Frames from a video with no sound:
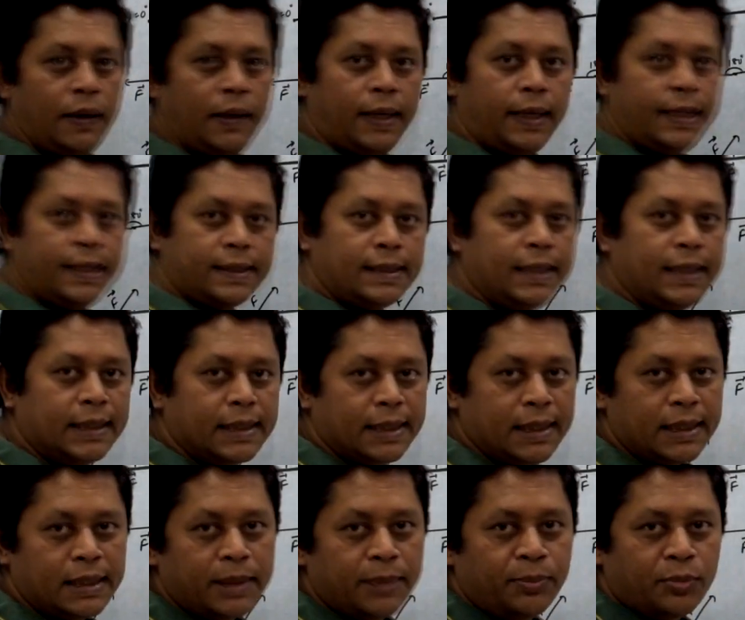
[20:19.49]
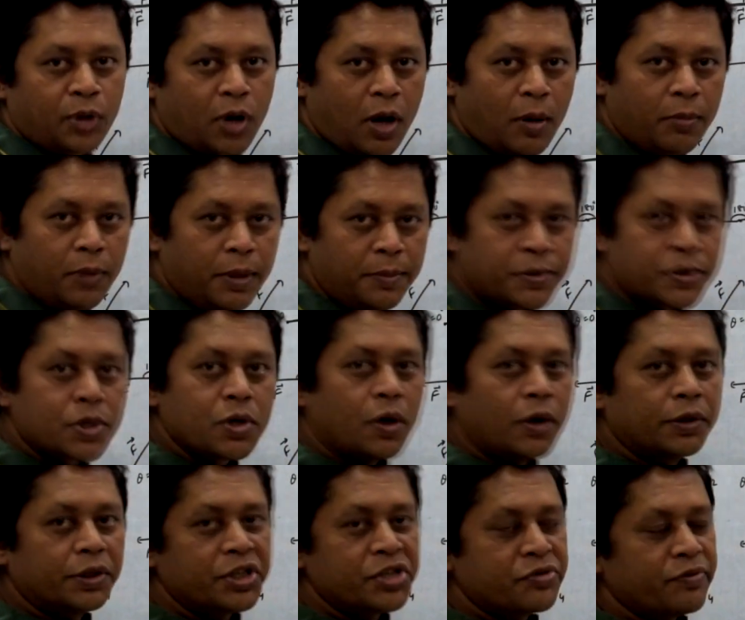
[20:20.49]
Let us discuss some problems
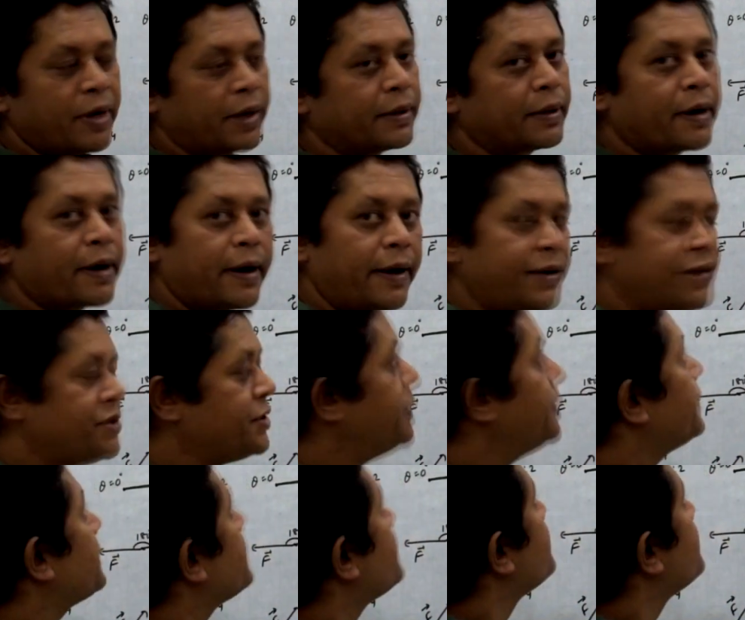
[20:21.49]
on this vector addition.